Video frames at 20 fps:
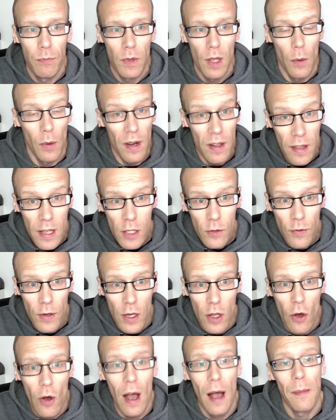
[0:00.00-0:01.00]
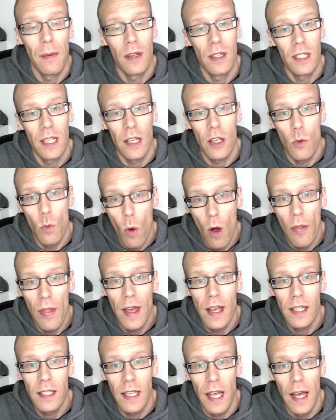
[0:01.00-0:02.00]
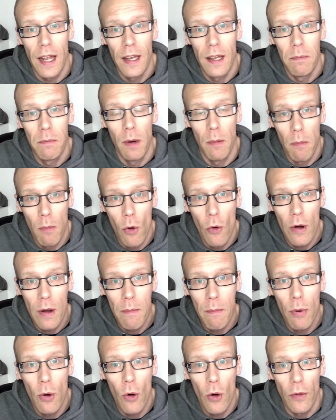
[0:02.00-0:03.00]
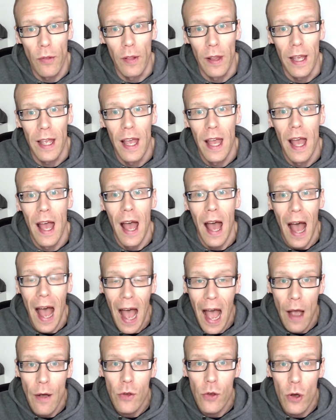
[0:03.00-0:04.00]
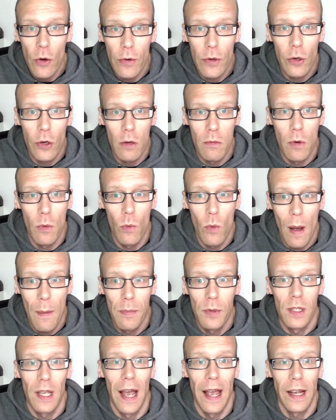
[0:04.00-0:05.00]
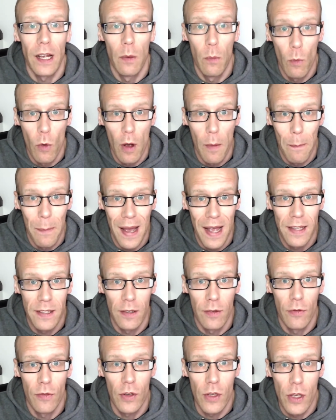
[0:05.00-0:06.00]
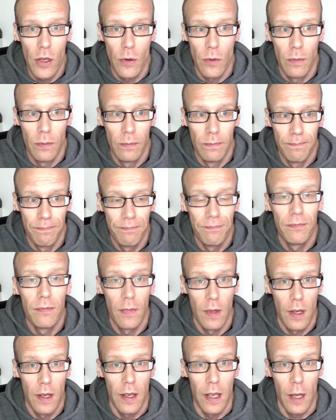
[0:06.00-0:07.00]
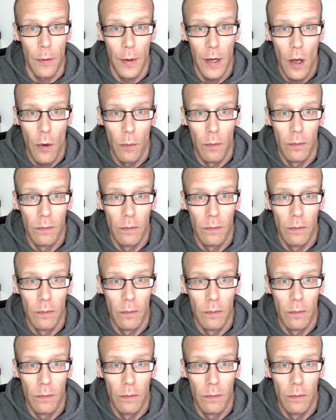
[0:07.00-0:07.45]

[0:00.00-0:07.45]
Well, in this video I'm going to tell you what they said, but more importantly, how your recruitment website can work better for you. Here we go.